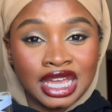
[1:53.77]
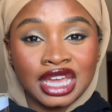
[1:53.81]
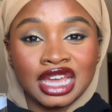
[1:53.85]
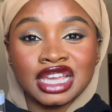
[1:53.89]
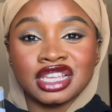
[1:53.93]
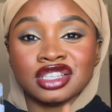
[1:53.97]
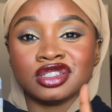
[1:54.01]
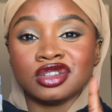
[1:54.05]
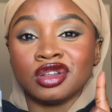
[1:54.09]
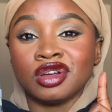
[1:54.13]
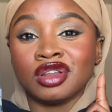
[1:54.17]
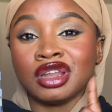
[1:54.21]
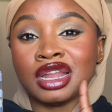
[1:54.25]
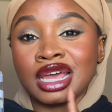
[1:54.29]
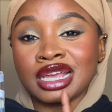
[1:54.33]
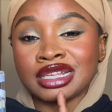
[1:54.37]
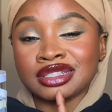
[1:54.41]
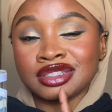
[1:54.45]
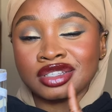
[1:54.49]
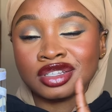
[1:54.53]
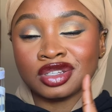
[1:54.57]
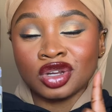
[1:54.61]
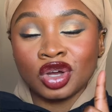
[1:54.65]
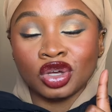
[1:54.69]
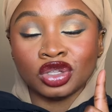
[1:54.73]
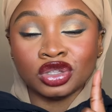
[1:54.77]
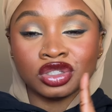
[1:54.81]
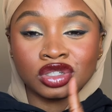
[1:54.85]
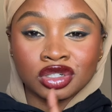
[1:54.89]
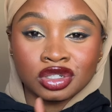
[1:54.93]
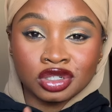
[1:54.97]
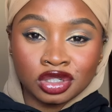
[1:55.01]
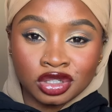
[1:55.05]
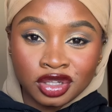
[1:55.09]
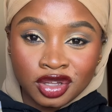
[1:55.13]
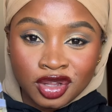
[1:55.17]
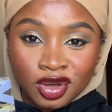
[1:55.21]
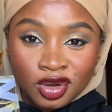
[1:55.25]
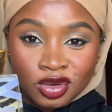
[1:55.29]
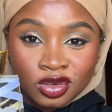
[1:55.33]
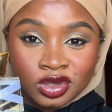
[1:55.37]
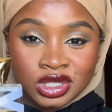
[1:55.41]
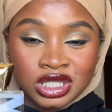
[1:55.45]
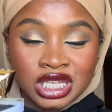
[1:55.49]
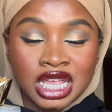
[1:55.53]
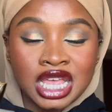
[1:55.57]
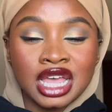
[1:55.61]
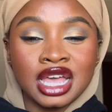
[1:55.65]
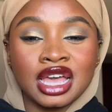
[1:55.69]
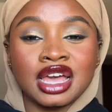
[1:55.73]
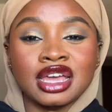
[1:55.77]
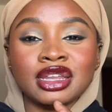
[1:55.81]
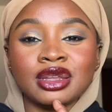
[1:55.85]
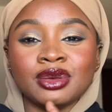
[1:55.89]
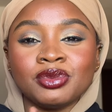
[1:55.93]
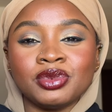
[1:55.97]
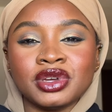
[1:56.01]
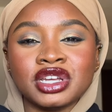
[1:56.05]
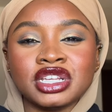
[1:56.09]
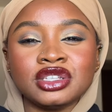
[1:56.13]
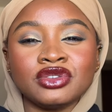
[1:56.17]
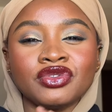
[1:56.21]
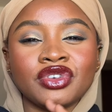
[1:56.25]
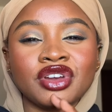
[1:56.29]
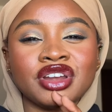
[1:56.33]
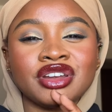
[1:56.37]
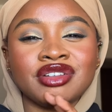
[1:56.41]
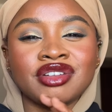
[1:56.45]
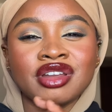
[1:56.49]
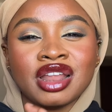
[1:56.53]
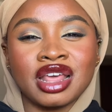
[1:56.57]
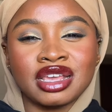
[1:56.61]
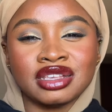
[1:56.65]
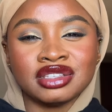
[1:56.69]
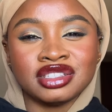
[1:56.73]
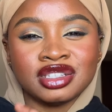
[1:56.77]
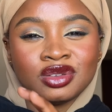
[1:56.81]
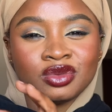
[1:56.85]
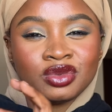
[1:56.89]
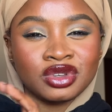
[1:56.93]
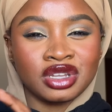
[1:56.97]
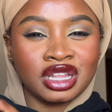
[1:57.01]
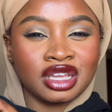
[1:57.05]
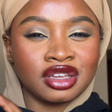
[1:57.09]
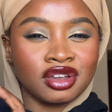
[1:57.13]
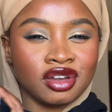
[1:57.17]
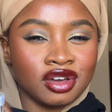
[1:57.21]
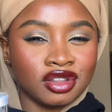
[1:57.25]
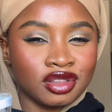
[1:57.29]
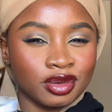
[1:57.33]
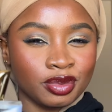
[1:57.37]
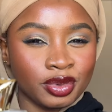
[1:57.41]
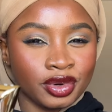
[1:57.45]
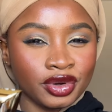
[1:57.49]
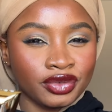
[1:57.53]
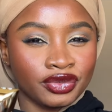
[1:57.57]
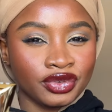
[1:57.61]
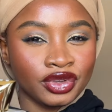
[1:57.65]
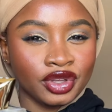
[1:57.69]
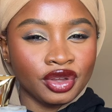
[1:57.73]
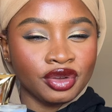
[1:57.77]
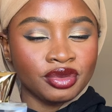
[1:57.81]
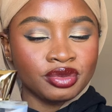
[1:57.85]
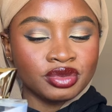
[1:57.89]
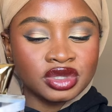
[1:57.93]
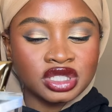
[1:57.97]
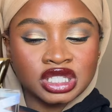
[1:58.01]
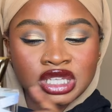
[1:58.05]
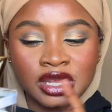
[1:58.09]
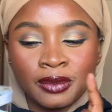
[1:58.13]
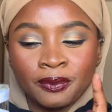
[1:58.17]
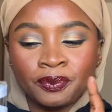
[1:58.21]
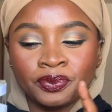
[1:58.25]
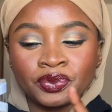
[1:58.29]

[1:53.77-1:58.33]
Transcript: it's long lasting on the clothes, and it pairs very nicely with like other perfumes.